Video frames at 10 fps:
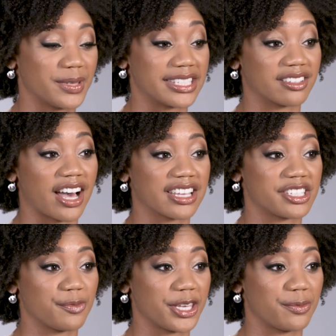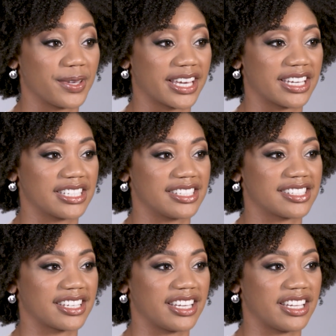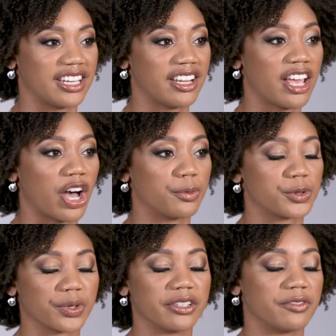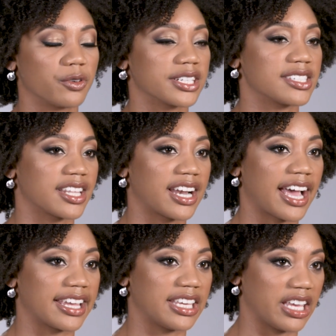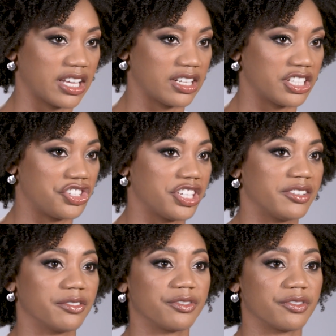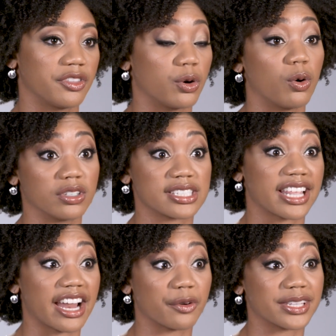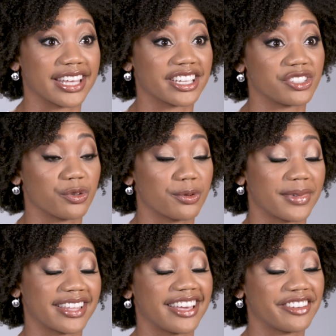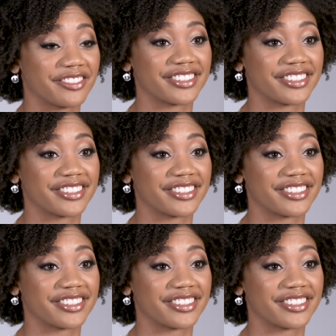means a lot to me because it helps reinforce that I can achieve the goals that I would like to in my life.